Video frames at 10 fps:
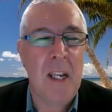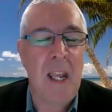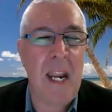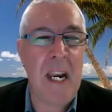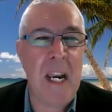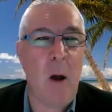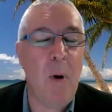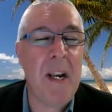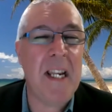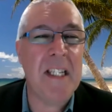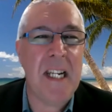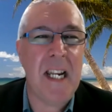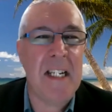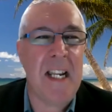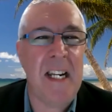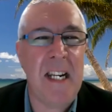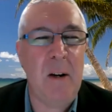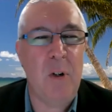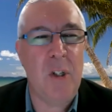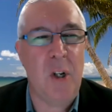And no one has yet done any
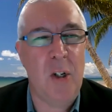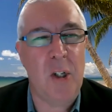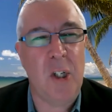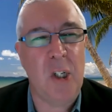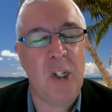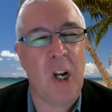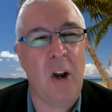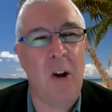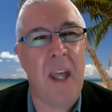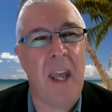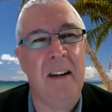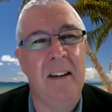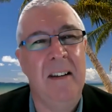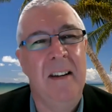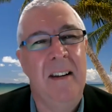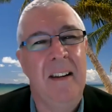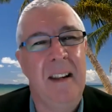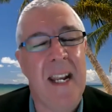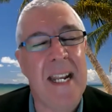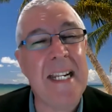research to show that
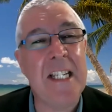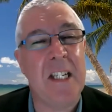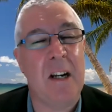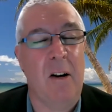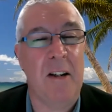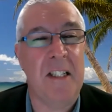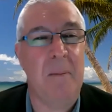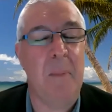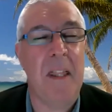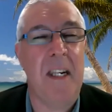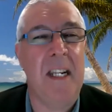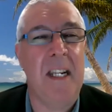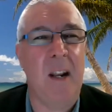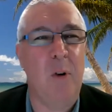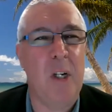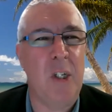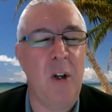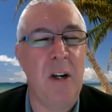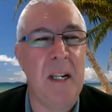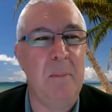any sterilizing method can
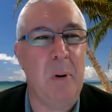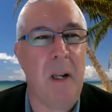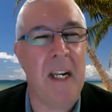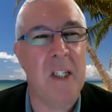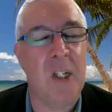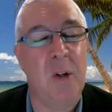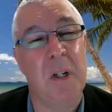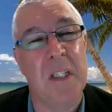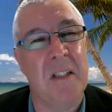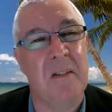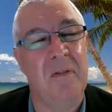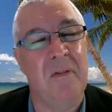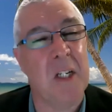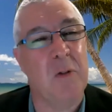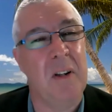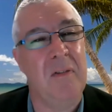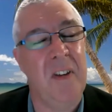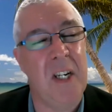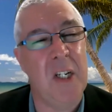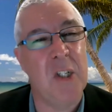return an implant to its factory
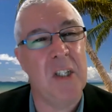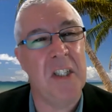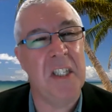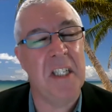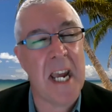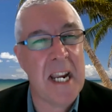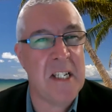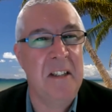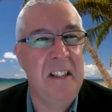finished state.